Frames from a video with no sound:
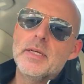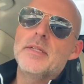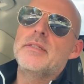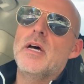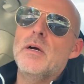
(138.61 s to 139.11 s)

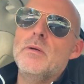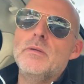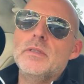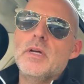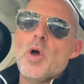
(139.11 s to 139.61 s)
So
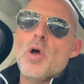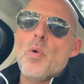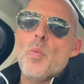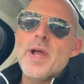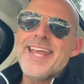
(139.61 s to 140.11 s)

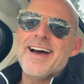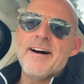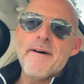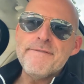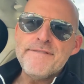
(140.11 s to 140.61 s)
we
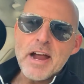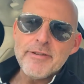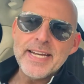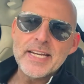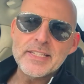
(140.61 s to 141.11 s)
are
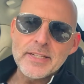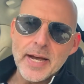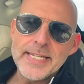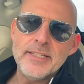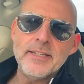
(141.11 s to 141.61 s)
very
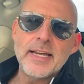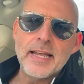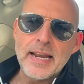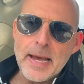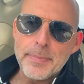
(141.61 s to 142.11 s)
excited to
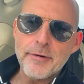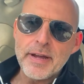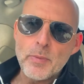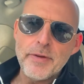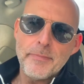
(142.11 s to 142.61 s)

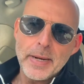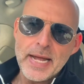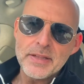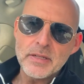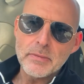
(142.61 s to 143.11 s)
collaborate with
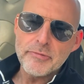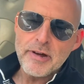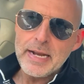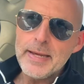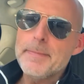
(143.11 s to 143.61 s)
Palazzo
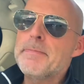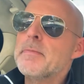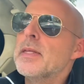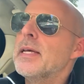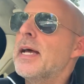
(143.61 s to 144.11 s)
Morelli.
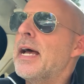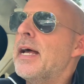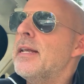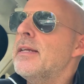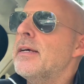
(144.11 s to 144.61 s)

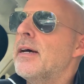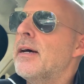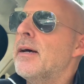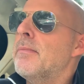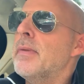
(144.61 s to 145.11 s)
And
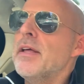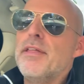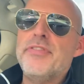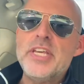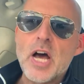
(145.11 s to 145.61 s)

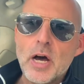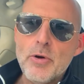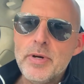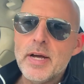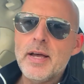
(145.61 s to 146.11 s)
the
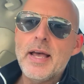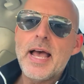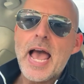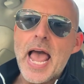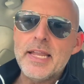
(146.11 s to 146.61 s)
owner,
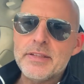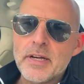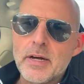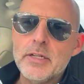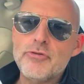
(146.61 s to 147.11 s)

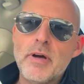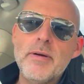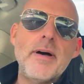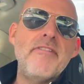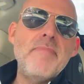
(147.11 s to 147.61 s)

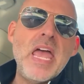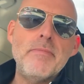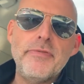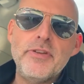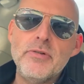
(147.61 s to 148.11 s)
Alessandro, I've met
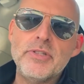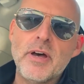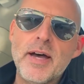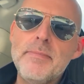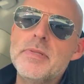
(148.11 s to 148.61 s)
him a few
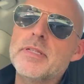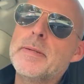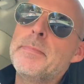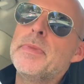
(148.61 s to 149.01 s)
times.